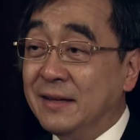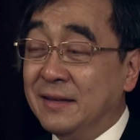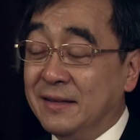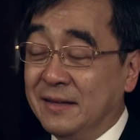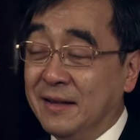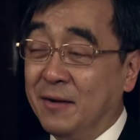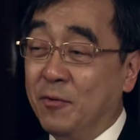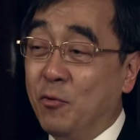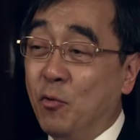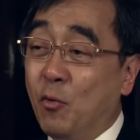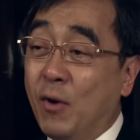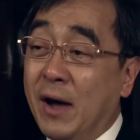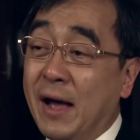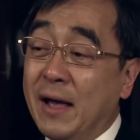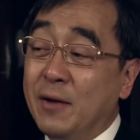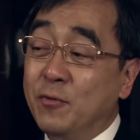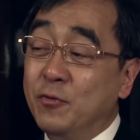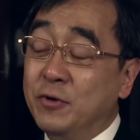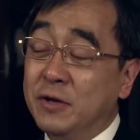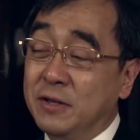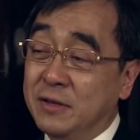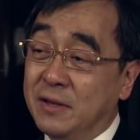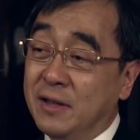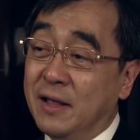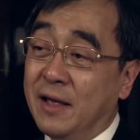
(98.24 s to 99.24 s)
Now, why
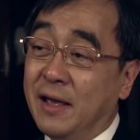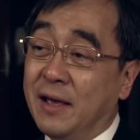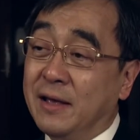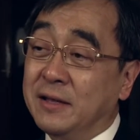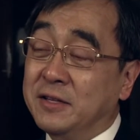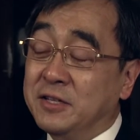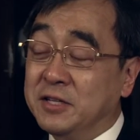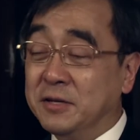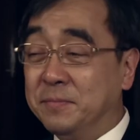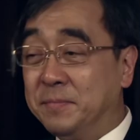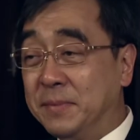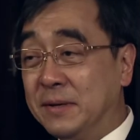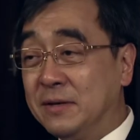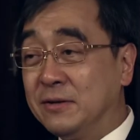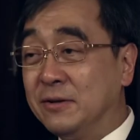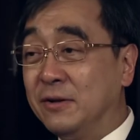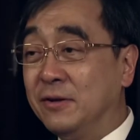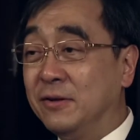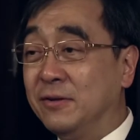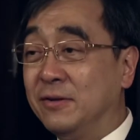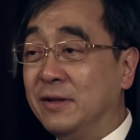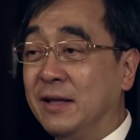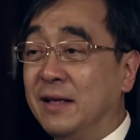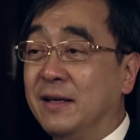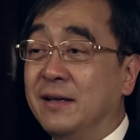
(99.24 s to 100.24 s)
would a
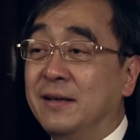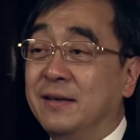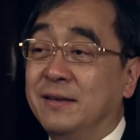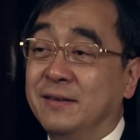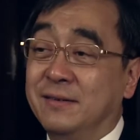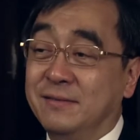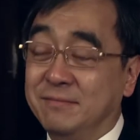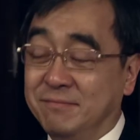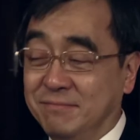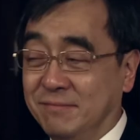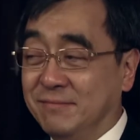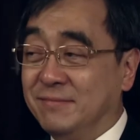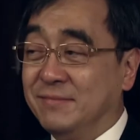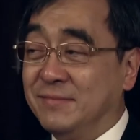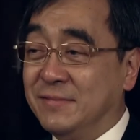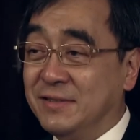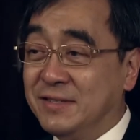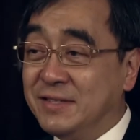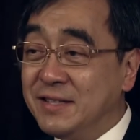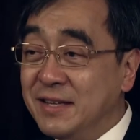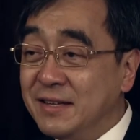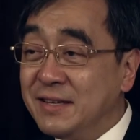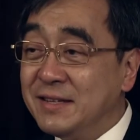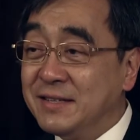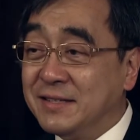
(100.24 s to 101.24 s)
typical
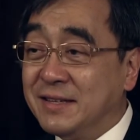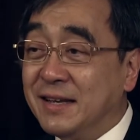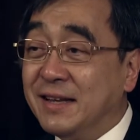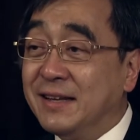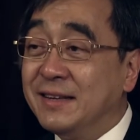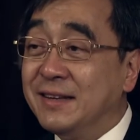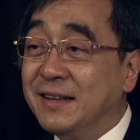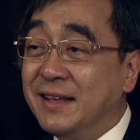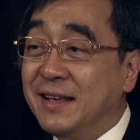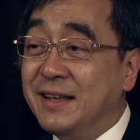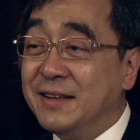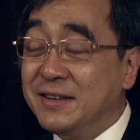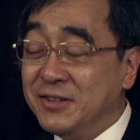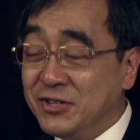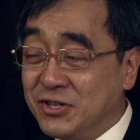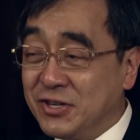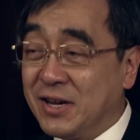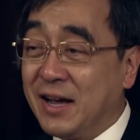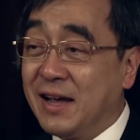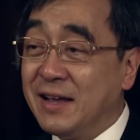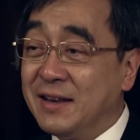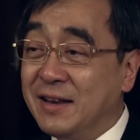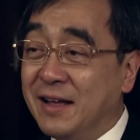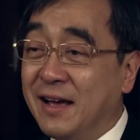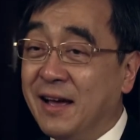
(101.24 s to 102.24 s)
citizen in
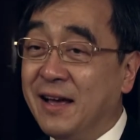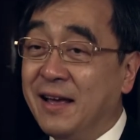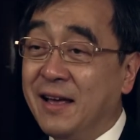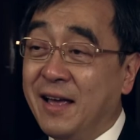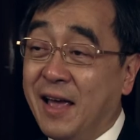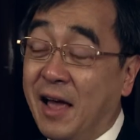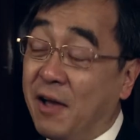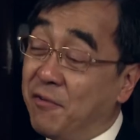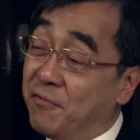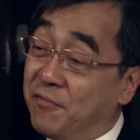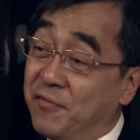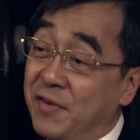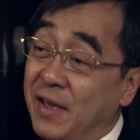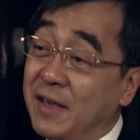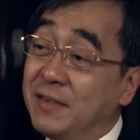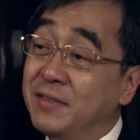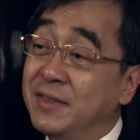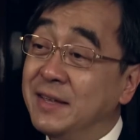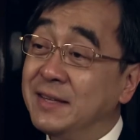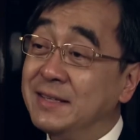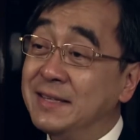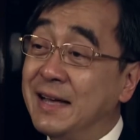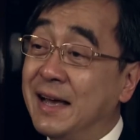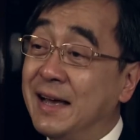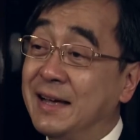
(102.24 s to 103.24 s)
China have faith
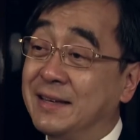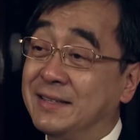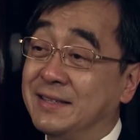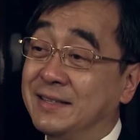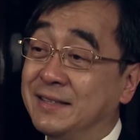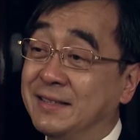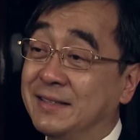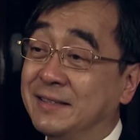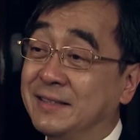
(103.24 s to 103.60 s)
in that?